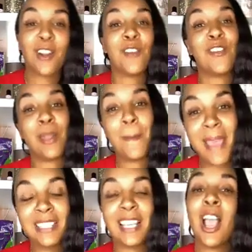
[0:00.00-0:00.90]
Or you feel
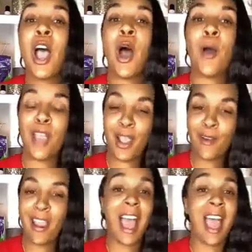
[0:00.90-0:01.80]
amazing? Okay,
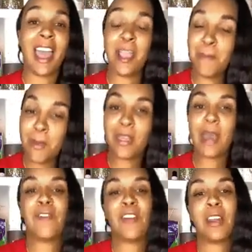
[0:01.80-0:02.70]
great. I like people
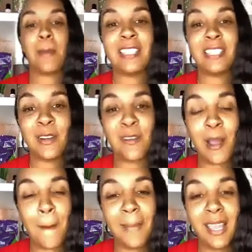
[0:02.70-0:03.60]
that feel amazing
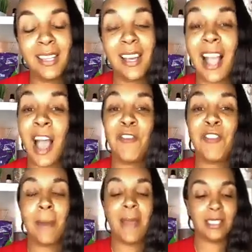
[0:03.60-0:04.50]
around me. Look, I
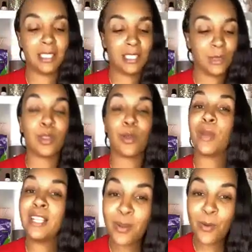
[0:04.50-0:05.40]
feel amazing too. And the
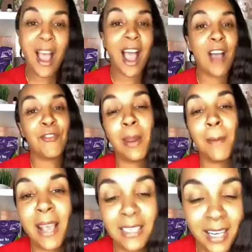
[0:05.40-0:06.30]
reason why I feel
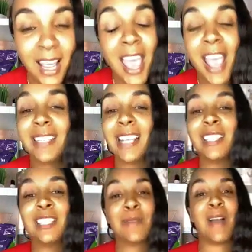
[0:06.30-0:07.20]
amazing is I
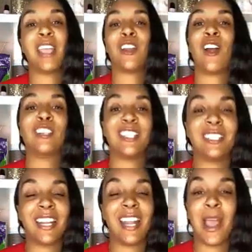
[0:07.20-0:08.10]
took my
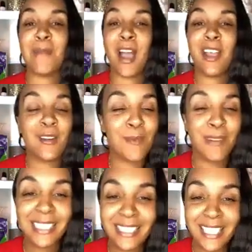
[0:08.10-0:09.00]
NRG today. I'm out here with
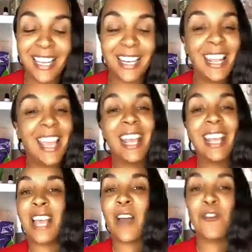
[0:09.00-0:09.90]
my son.
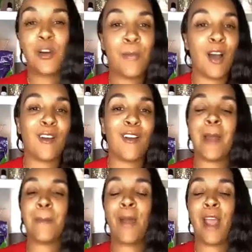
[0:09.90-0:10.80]
He's at football
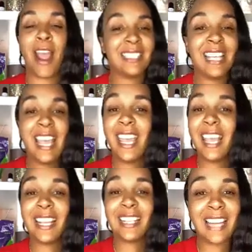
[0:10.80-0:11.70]
practice.
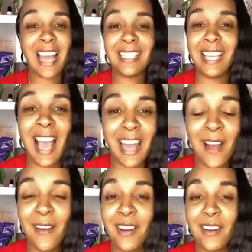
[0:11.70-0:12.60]
It gets nice and hot
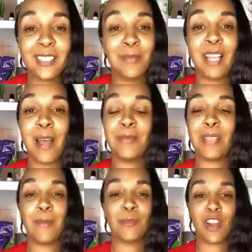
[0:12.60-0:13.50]
out here. Sometimes
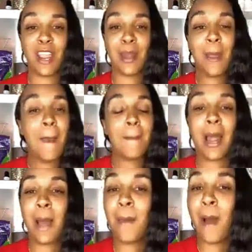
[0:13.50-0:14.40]
I'm drained, but
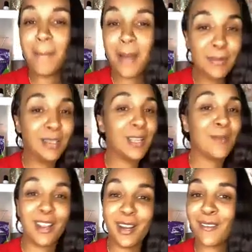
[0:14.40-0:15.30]
I'm all bubbly
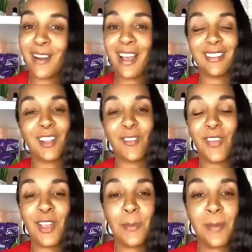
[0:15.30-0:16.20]
running around this
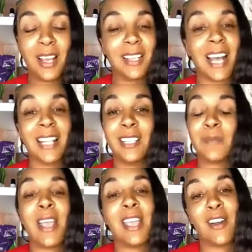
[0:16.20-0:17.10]
field because I took
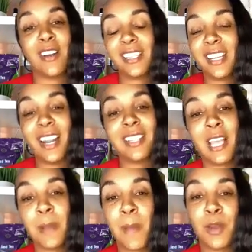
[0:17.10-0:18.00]
my NRG and I
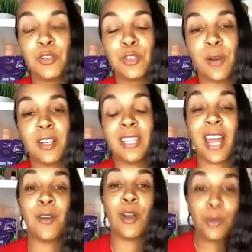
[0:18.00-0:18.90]
take my NutriBurst. And
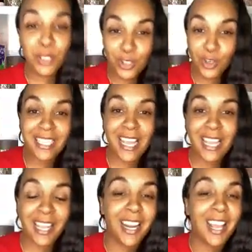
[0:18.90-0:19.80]
I don't know what you're
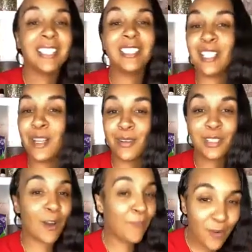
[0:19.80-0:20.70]
taking to deal with
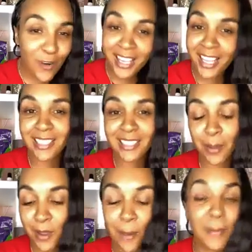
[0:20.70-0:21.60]
your 4 kids up
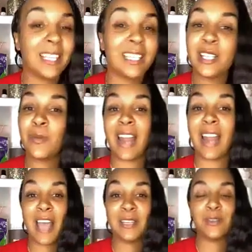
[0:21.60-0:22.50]
here, but this is what
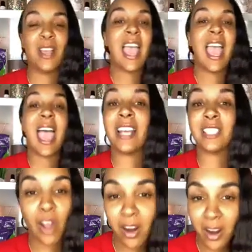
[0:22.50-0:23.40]
I do. And I
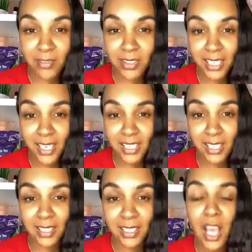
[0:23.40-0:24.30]
start
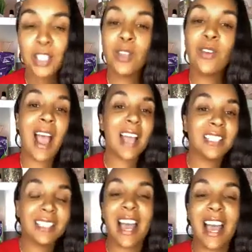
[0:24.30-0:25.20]
conversations. So you guys
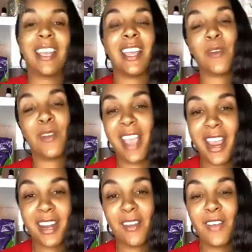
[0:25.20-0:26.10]
just got to get
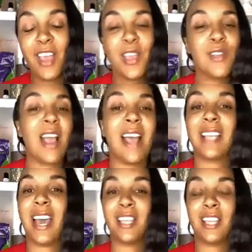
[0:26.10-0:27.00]
creative. You guys
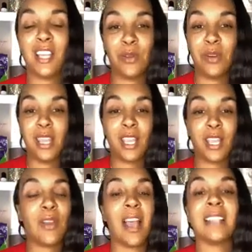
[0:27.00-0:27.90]
got to get unique.
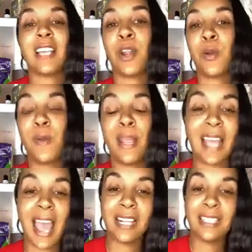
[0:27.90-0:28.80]
You guys got to create
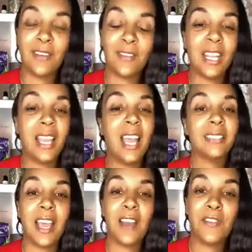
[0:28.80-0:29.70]
the activity.
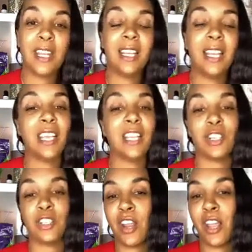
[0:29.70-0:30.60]
Definitely get
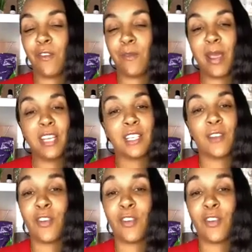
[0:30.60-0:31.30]
your transformations.